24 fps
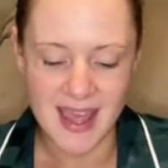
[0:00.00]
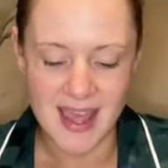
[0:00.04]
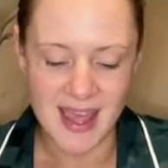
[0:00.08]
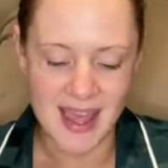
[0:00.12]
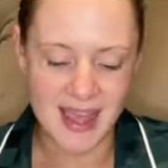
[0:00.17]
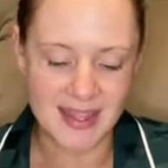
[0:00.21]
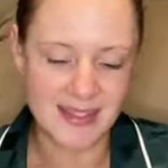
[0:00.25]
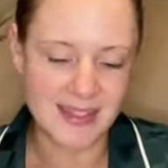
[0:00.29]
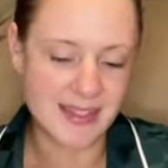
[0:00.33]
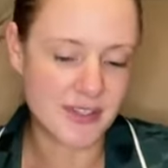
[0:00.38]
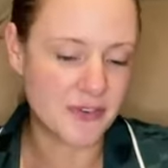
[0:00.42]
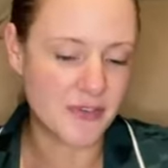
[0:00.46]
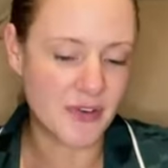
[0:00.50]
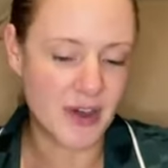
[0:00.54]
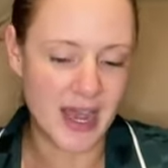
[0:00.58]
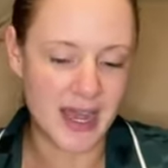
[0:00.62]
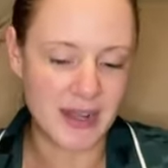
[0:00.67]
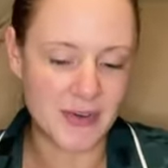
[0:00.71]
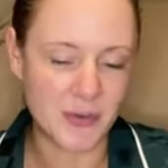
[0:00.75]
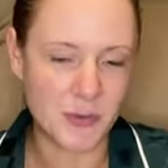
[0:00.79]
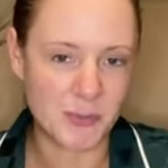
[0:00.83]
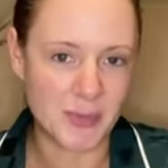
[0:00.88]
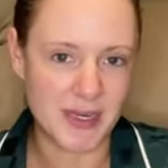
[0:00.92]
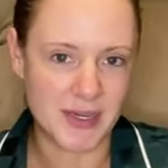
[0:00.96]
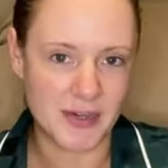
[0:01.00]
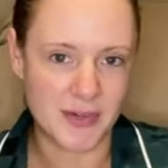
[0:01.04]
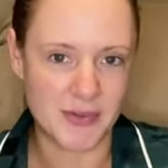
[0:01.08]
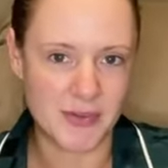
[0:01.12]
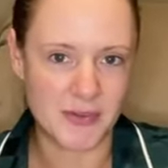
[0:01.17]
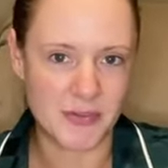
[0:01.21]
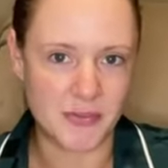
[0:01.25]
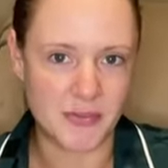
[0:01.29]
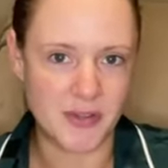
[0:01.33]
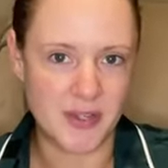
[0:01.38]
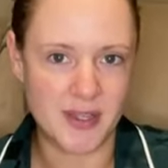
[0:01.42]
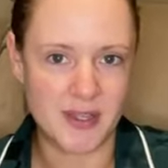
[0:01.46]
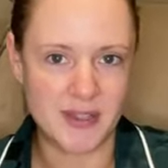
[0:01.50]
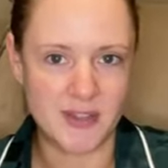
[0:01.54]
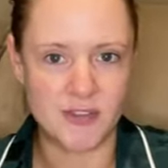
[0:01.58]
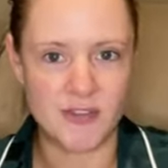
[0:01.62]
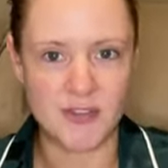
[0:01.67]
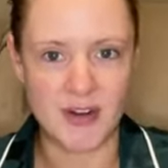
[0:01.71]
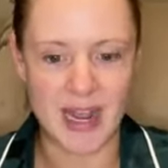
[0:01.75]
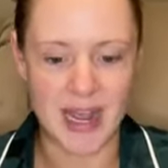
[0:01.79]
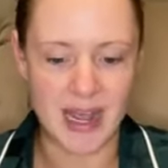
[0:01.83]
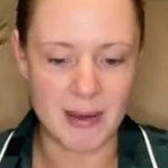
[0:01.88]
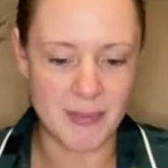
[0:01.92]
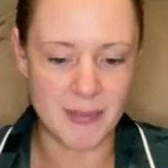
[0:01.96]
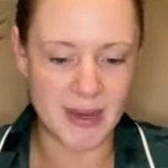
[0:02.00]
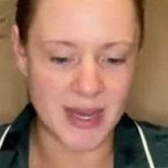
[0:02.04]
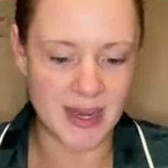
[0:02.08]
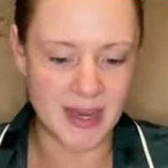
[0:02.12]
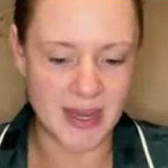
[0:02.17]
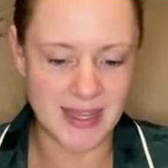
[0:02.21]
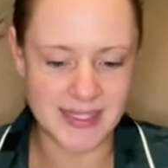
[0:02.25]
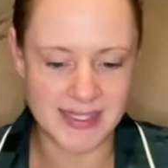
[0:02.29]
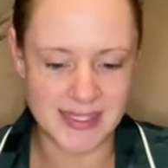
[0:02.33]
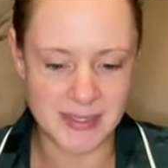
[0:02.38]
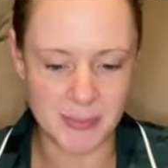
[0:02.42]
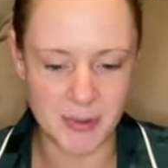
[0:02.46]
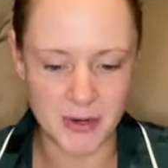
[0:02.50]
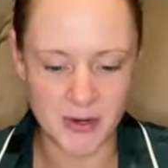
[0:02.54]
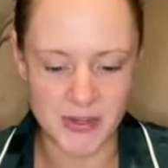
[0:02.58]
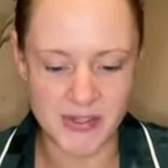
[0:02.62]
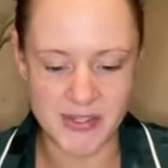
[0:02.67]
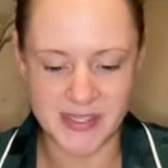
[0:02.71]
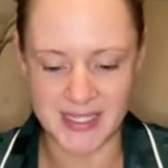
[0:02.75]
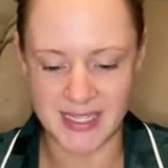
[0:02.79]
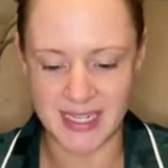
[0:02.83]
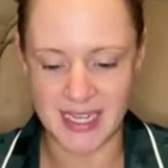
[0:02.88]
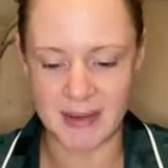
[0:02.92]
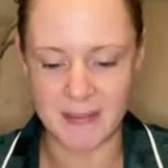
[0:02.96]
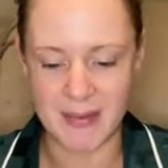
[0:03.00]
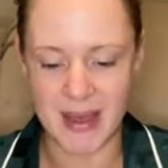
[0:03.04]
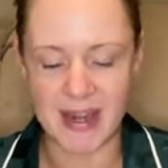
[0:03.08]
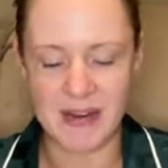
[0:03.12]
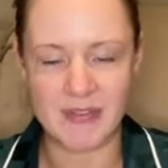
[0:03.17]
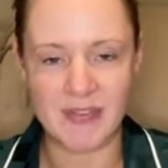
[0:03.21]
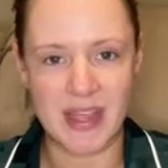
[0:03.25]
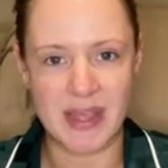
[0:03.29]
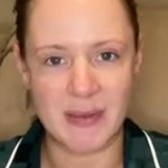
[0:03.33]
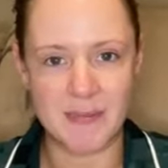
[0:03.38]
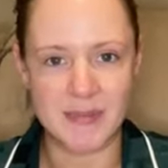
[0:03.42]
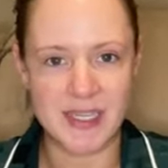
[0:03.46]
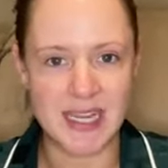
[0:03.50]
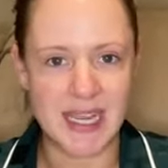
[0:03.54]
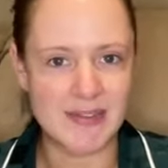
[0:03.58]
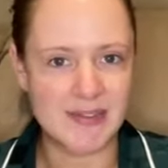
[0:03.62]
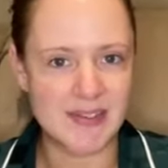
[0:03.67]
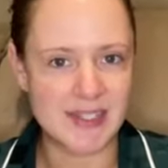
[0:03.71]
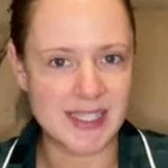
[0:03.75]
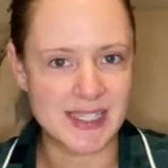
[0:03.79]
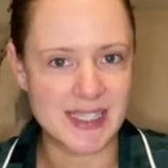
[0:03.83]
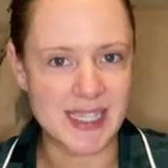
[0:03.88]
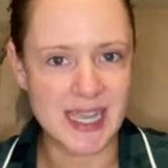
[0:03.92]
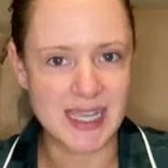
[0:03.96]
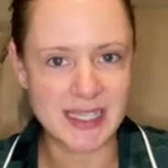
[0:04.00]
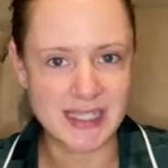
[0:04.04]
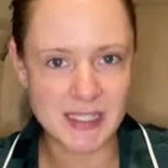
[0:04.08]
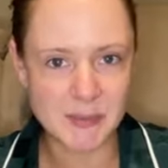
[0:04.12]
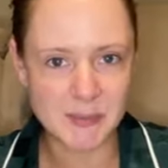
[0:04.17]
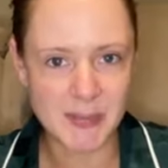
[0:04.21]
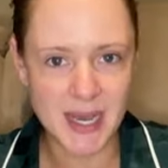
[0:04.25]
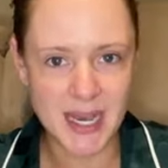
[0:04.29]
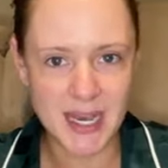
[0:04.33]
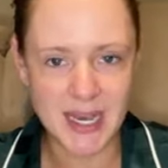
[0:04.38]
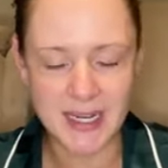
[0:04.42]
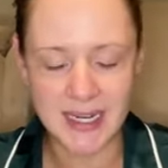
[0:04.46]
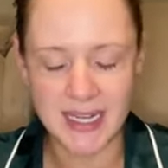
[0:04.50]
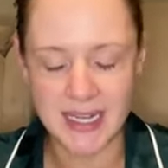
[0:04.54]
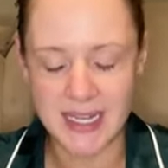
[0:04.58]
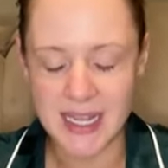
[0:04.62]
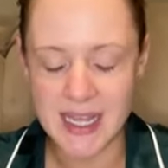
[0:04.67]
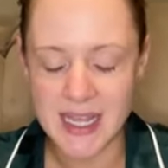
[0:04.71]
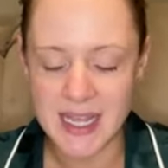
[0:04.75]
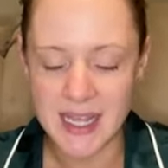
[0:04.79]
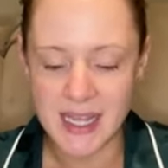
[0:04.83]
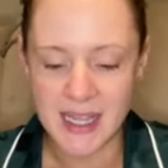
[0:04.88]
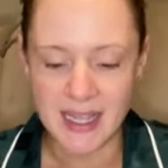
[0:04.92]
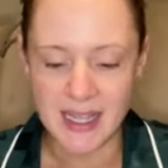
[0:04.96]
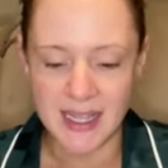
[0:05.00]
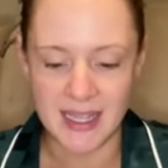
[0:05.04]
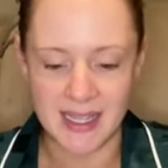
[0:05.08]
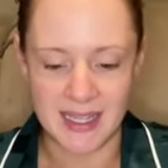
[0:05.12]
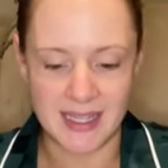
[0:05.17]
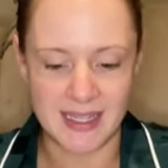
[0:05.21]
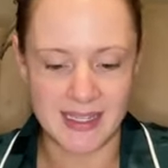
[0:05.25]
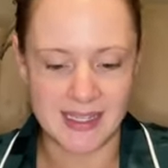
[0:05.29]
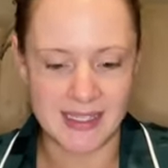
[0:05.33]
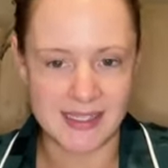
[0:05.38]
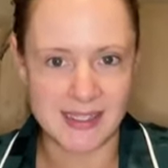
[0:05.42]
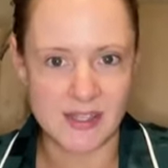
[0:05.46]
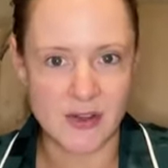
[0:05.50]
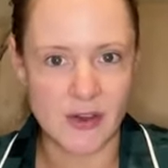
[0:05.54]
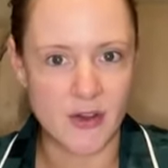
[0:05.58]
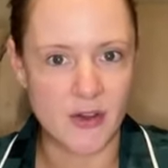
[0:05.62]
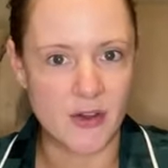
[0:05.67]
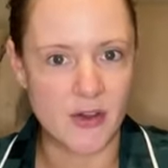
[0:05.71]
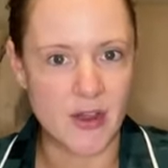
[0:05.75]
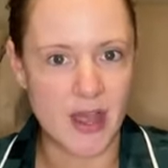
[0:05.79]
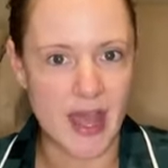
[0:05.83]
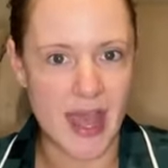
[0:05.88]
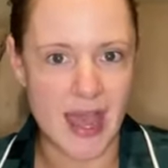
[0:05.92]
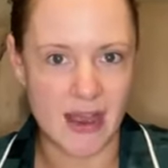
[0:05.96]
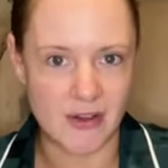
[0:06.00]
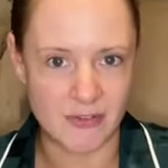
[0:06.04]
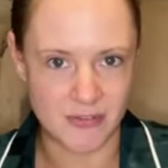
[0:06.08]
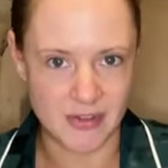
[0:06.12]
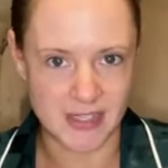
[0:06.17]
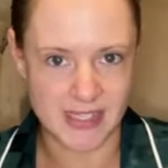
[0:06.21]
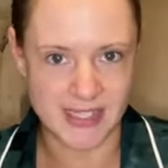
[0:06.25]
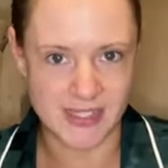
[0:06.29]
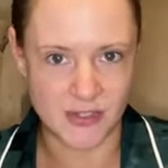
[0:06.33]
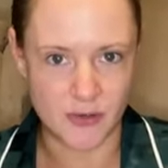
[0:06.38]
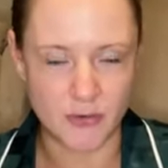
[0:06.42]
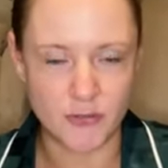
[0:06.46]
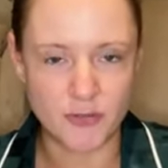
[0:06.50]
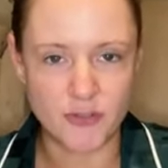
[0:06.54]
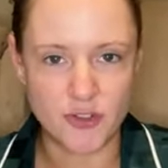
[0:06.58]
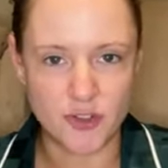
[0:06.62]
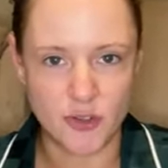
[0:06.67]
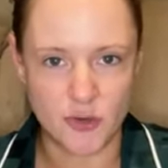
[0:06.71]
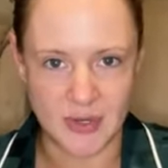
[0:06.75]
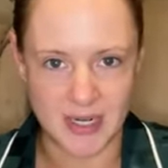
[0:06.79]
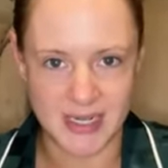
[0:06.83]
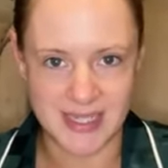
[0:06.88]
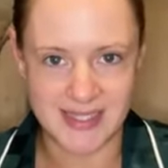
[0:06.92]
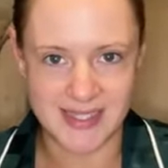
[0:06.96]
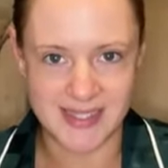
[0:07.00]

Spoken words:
And then the final bit of drama, I suppose, to come out of Davies' hens party is her outfits of choice.